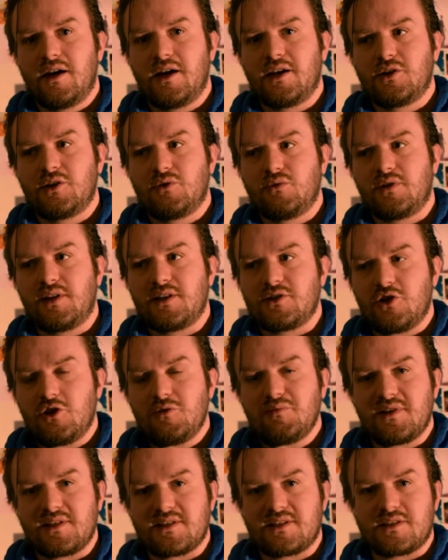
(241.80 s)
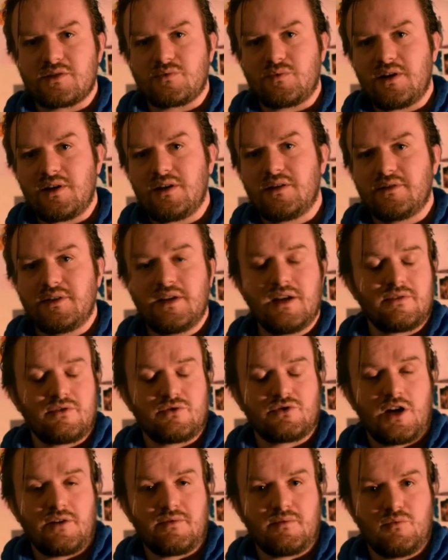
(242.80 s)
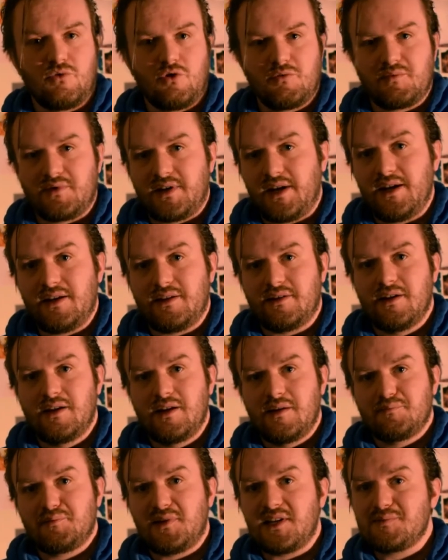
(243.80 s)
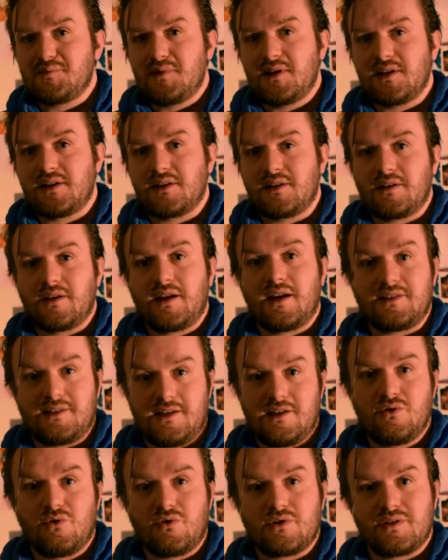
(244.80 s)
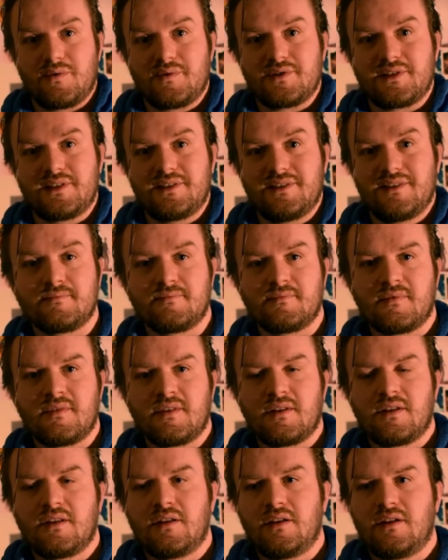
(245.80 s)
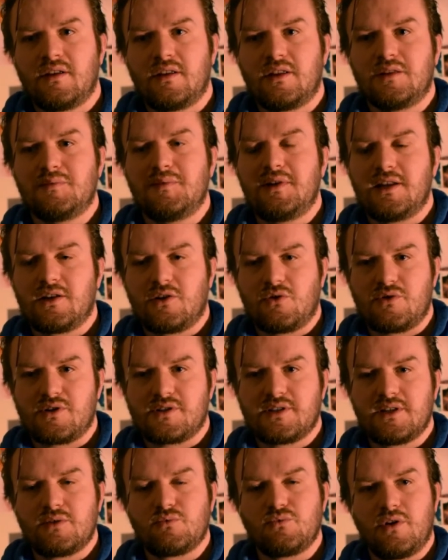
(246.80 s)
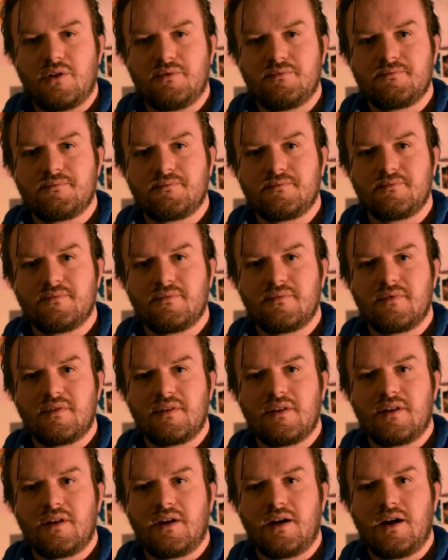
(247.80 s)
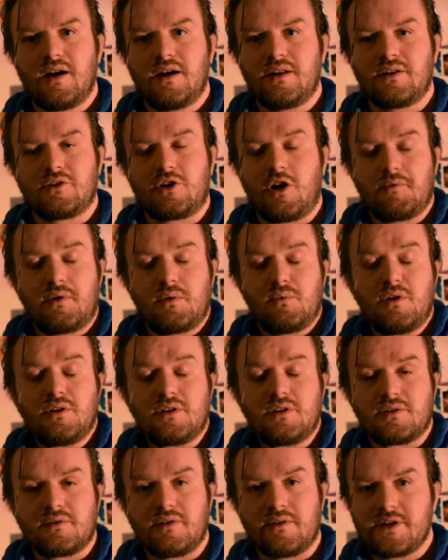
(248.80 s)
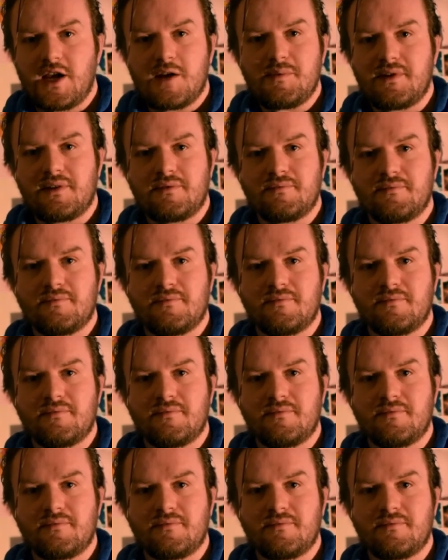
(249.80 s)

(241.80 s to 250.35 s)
I can go to the other places as well. Yeah, the travel more, but hey, beats being in the IT course I was in. The media course did run, and I got what I wanted. I was happy.